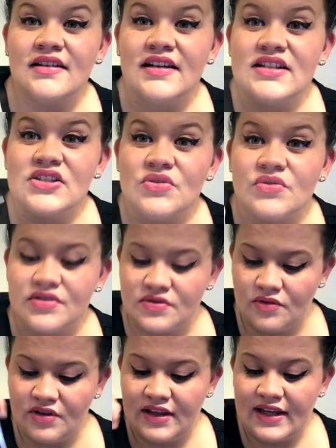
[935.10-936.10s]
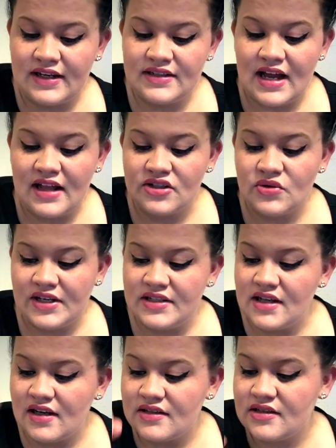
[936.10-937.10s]
These noodles are only like
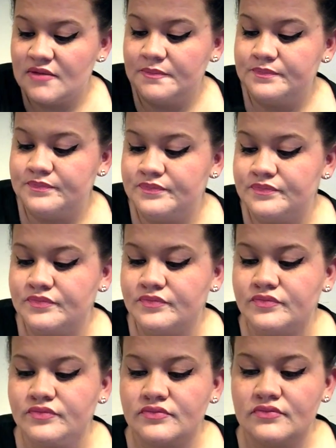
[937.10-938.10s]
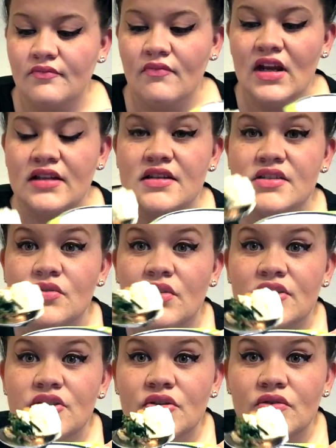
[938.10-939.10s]
$1.26 at the
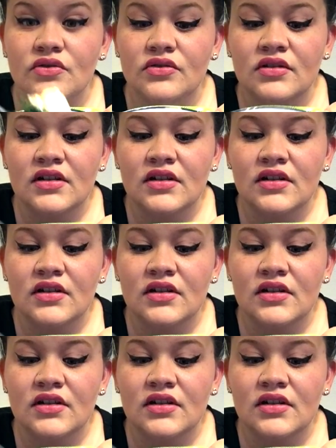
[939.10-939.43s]
store too.